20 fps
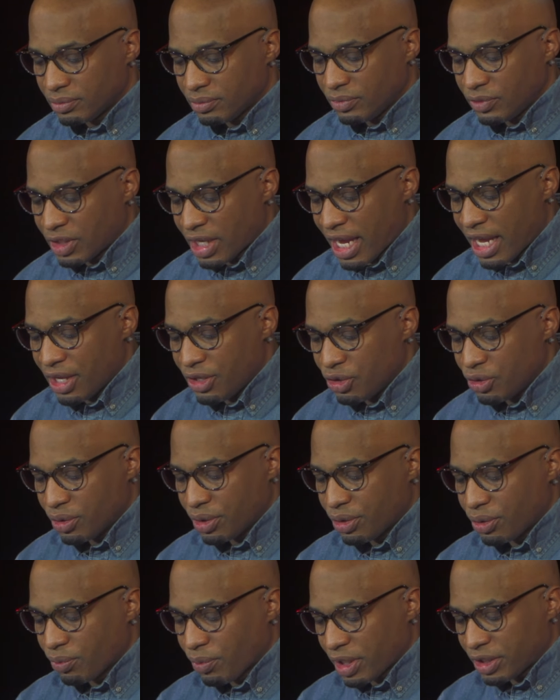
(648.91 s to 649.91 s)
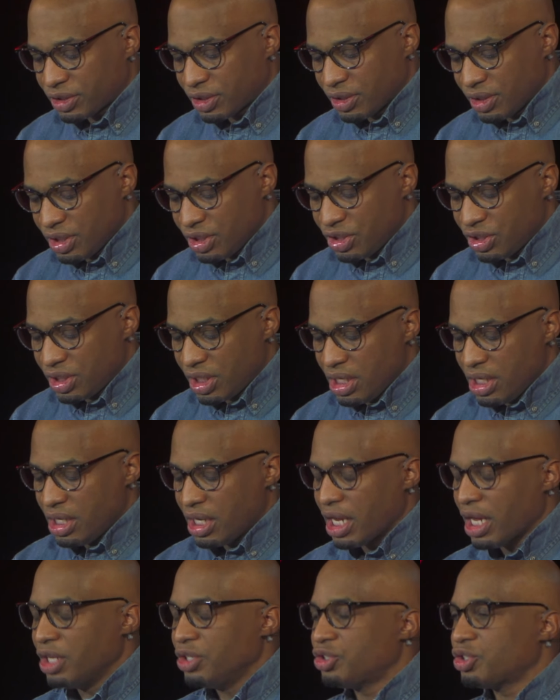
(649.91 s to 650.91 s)
Daniel and the rest of these
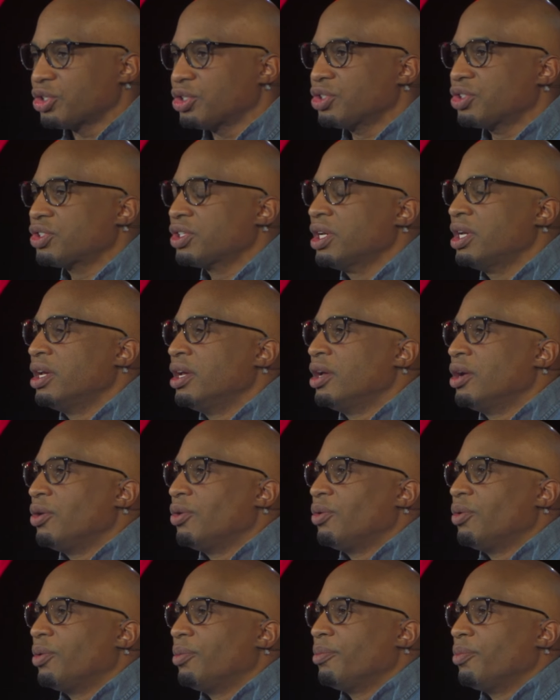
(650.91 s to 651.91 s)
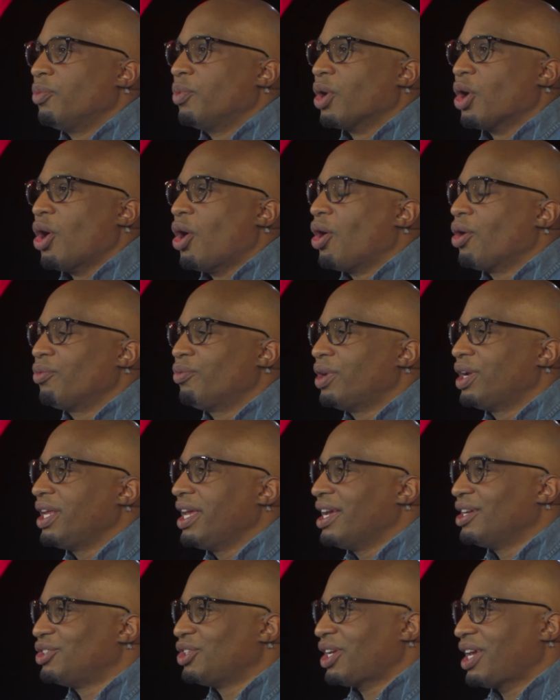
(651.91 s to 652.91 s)
teenagers were already
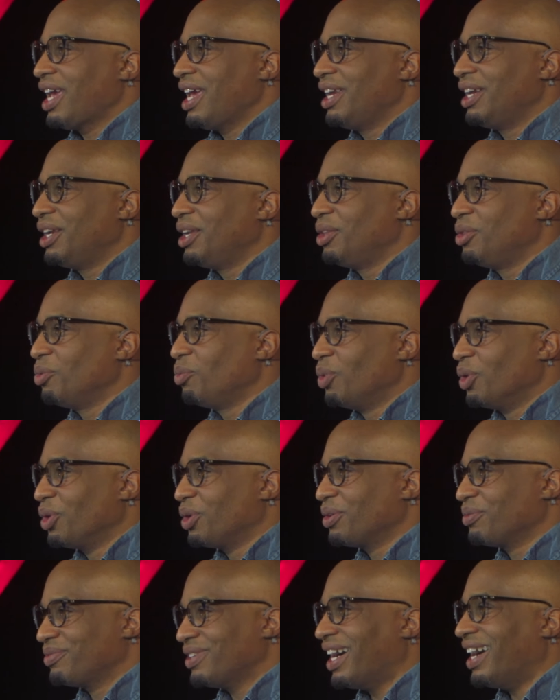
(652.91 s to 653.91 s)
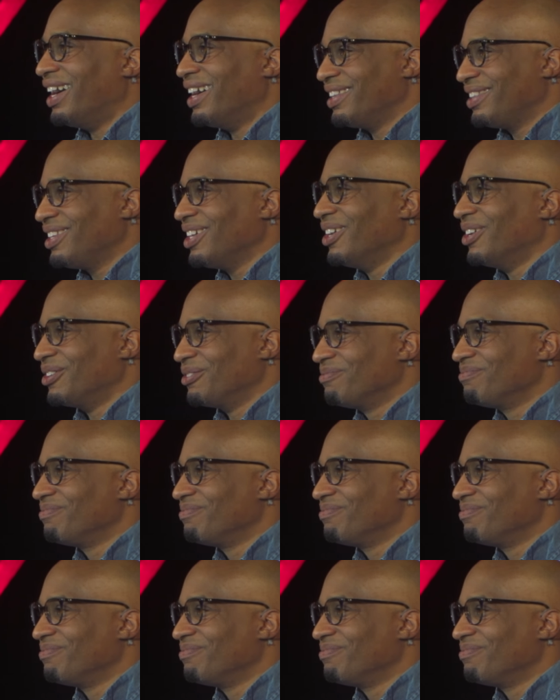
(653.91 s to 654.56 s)
educated in the Word of God, though.